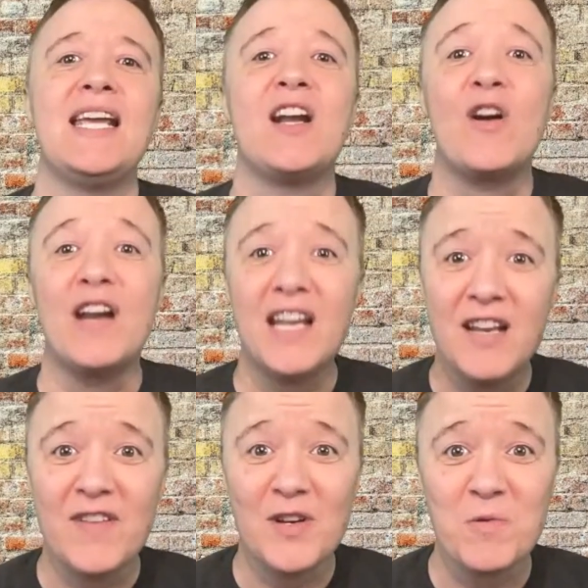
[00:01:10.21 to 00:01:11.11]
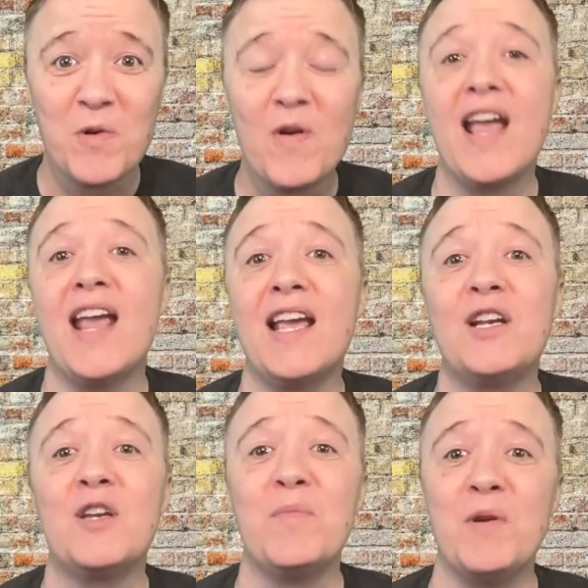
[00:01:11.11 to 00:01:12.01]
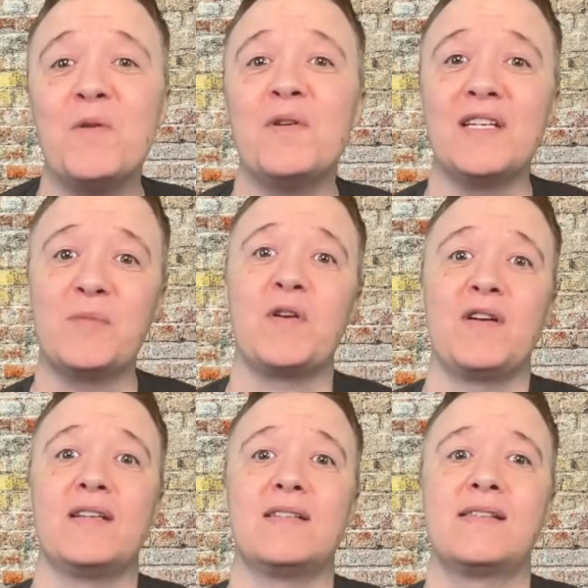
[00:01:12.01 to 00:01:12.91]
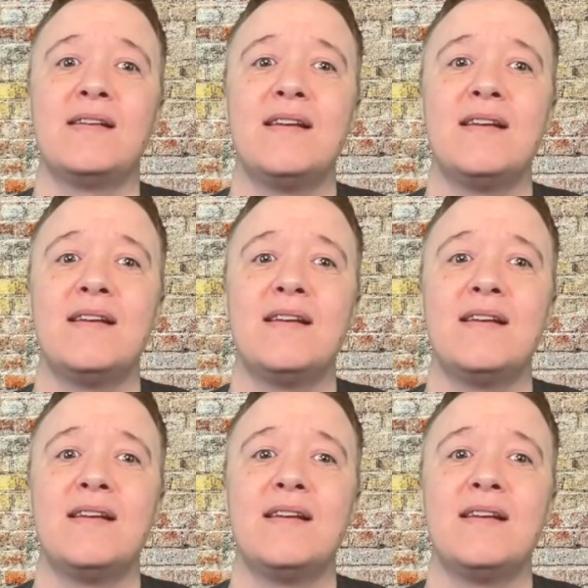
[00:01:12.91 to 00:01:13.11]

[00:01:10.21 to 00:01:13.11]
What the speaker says: in our individual and communal experience.